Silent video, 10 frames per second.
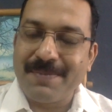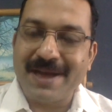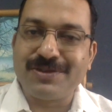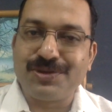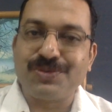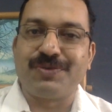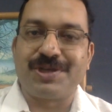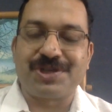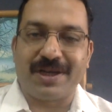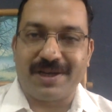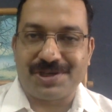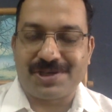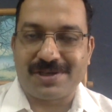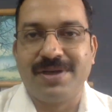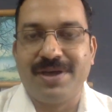back to Tour with Shailesh.
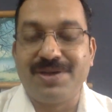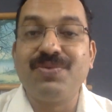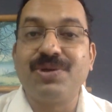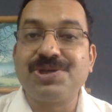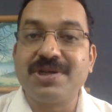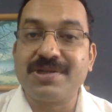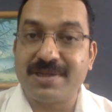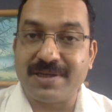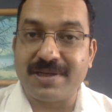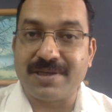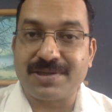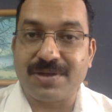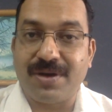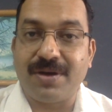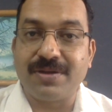You're watching a series
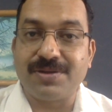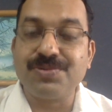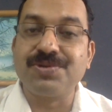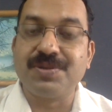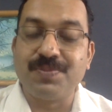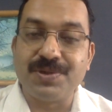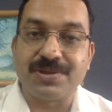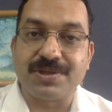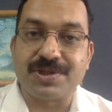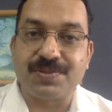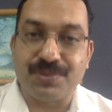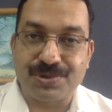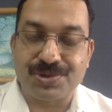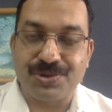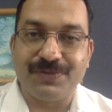on tourism business
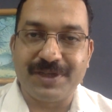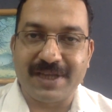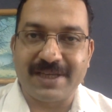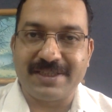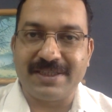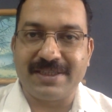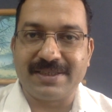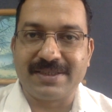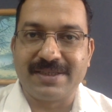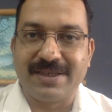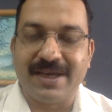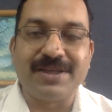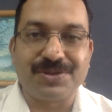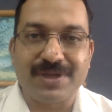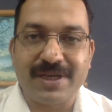post COVID 19, and
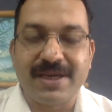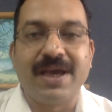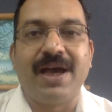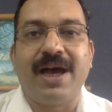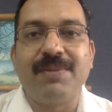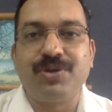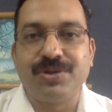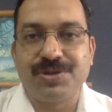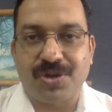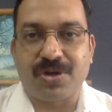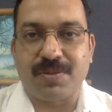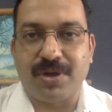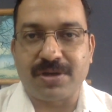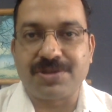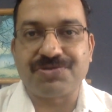today I'm going to talk
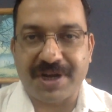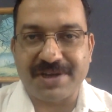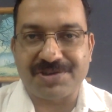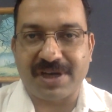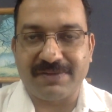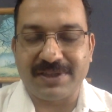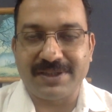about train travel.